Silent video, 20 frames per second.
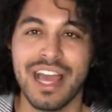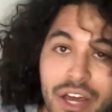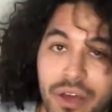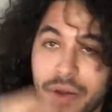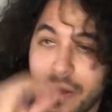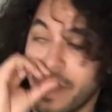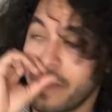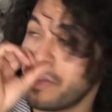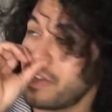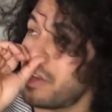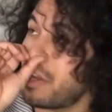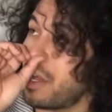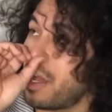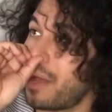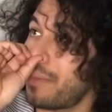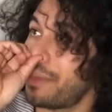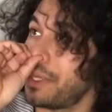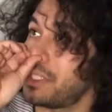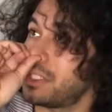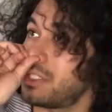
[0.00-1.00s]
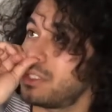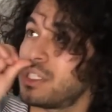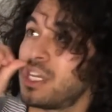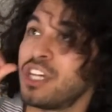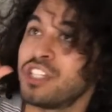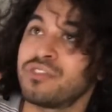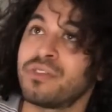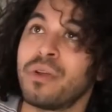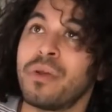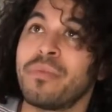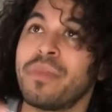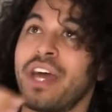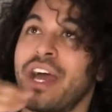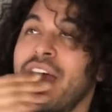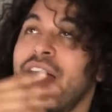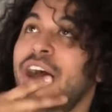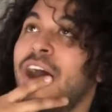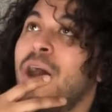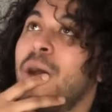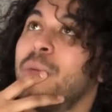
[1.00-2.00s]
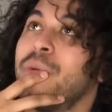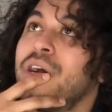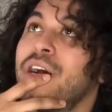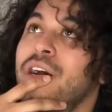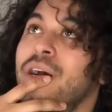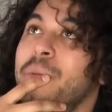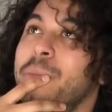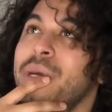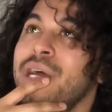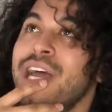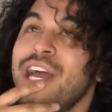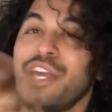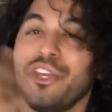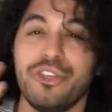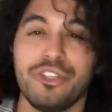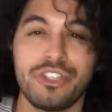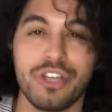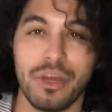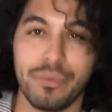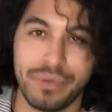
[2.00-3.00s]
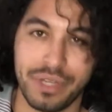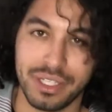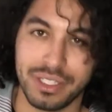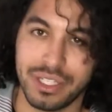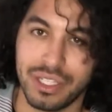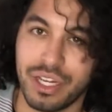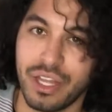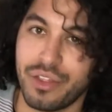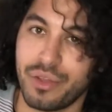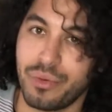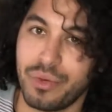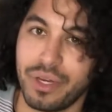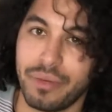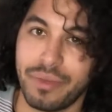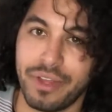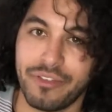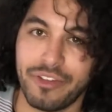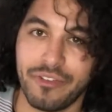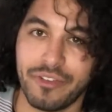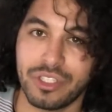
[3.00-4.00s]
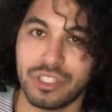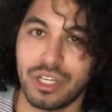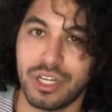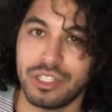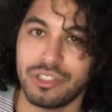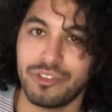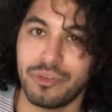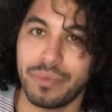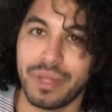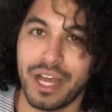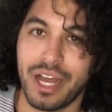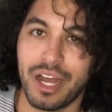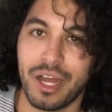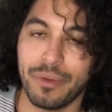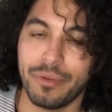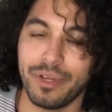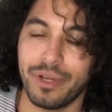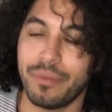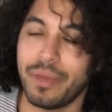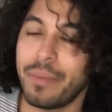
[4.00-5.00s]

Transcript: Other amazing songs from that album, Utopia is another one of my favorite songs from that album.